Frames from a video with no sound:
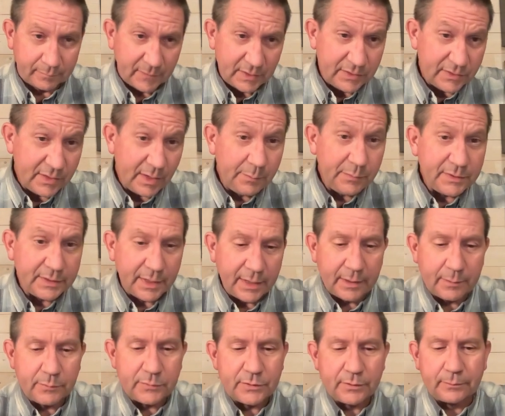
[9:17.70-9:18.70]

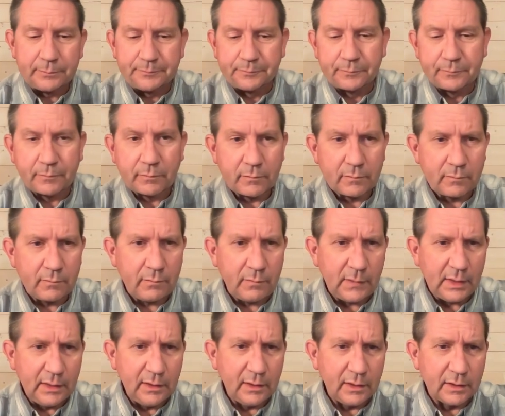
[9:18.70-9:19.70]
Sometimes,
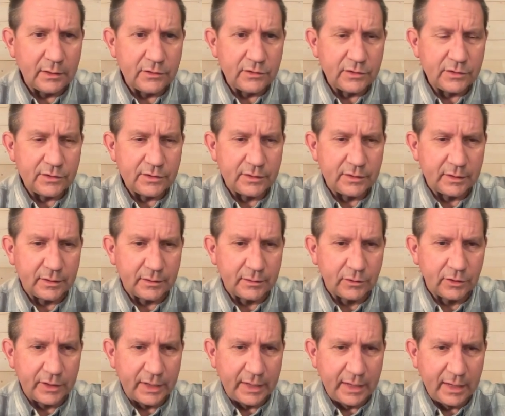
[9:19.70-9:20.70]
just to
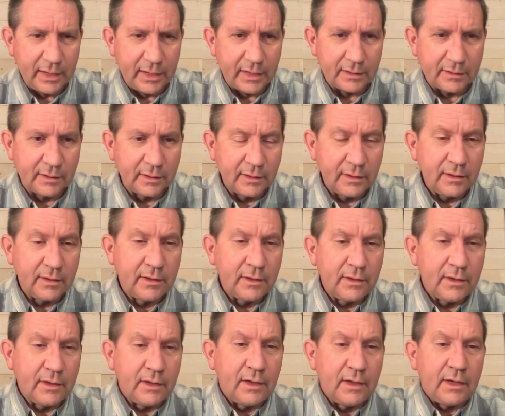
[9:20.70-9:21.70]
look ahead,
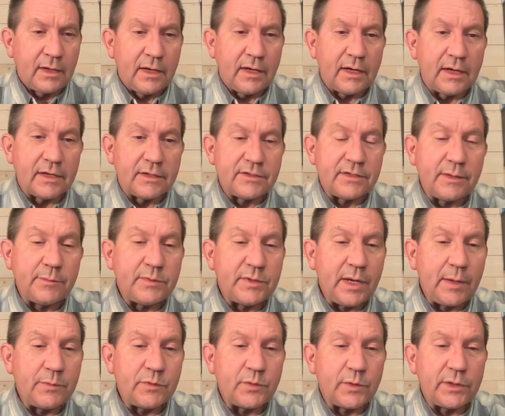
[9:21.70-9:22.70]

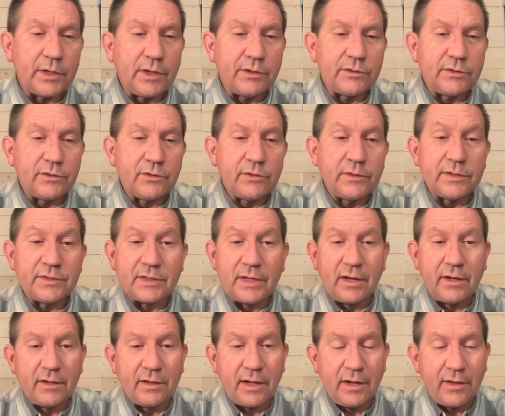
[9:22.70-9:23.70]
sometimes what I'll do is
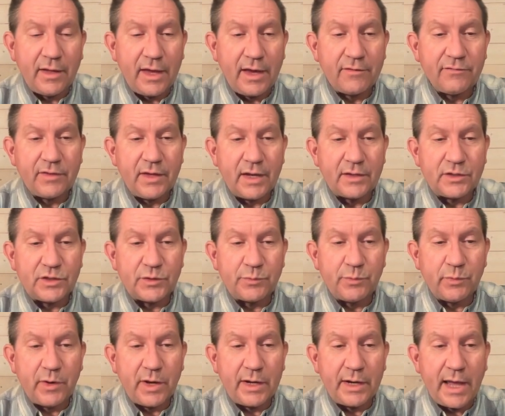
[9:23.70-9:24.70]
I'll have that
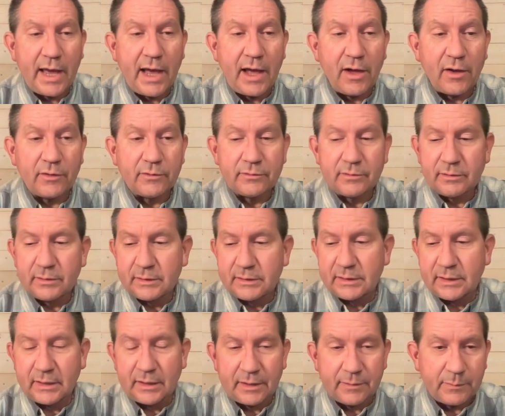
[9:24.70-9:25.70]
spread out.
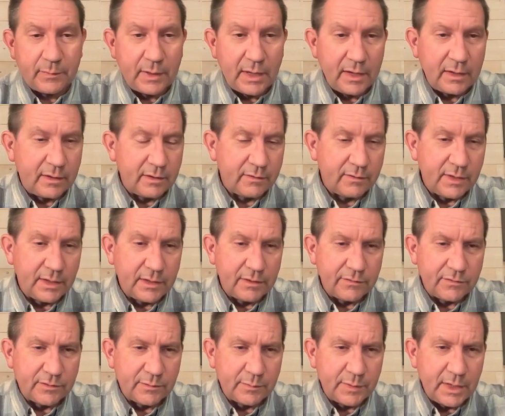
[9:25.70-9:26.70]
I can think
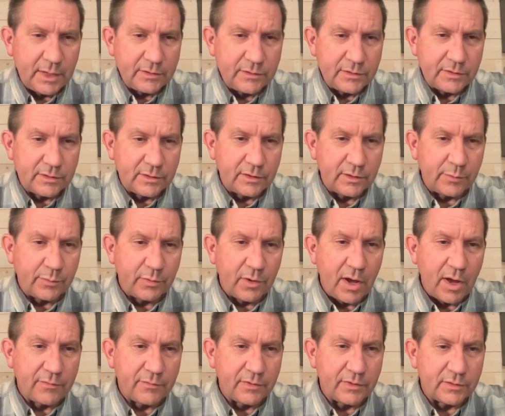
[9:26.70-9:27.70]
of some cases in the
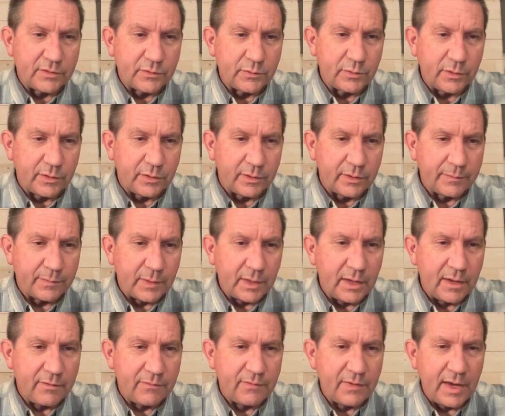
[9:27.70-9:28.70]
prophets where
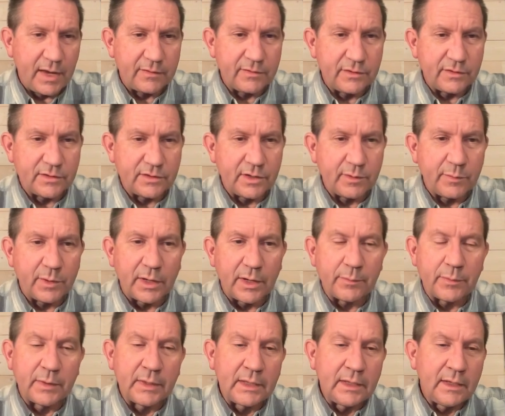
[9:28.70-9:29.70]
I've had this come
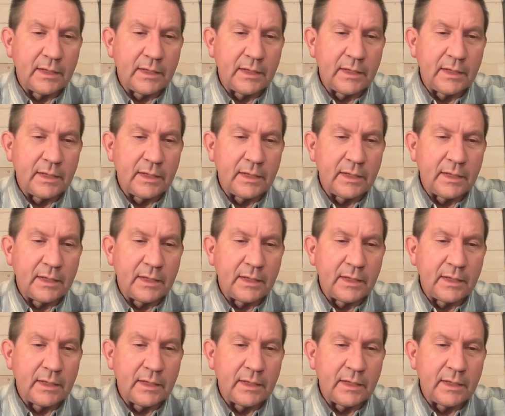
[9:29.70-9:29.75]
up,